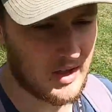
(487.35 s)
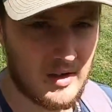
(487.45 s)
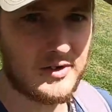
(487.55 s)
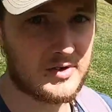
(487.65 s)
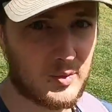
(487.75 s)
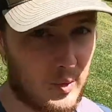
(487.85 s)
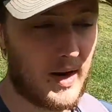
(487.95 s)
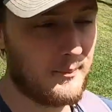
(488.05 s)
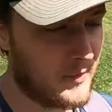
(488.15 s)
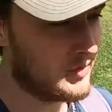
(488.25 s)
English
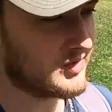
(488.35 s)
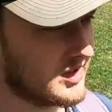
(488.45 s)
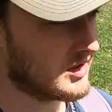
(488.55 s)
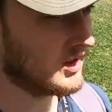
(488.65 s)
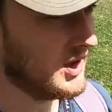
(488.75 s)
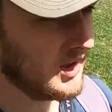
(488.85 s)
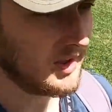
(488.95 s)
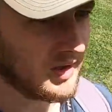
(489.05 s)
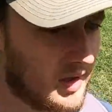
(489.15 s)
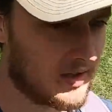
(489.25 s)
rap music,
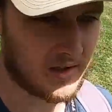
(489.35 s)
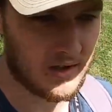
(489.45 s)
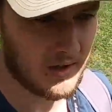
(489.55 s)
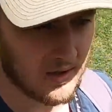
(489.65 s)
like